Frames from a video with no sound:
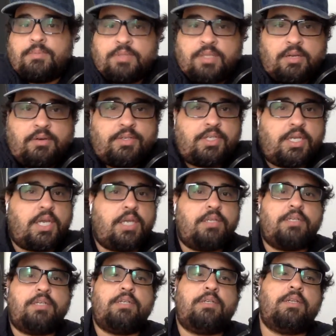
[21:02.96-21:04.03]
they are
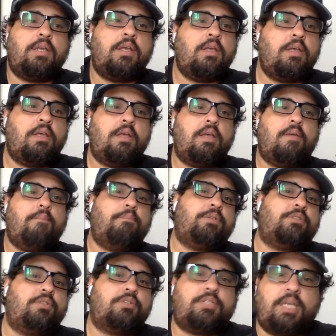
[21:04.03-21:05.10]
changing.
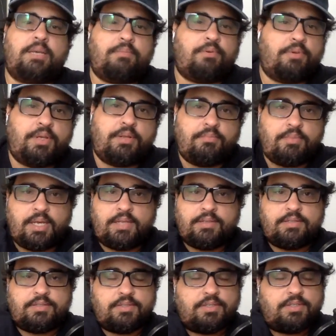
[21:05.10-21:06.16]
Mr. Tambourine Man,
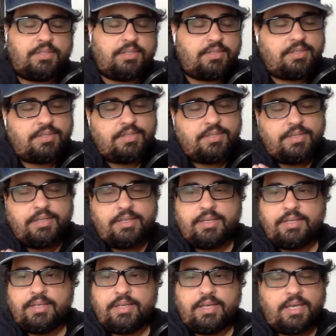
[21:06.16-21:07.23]
that's just
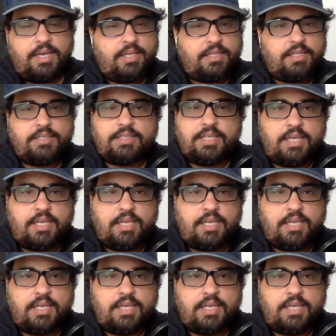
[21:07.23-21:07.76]
endless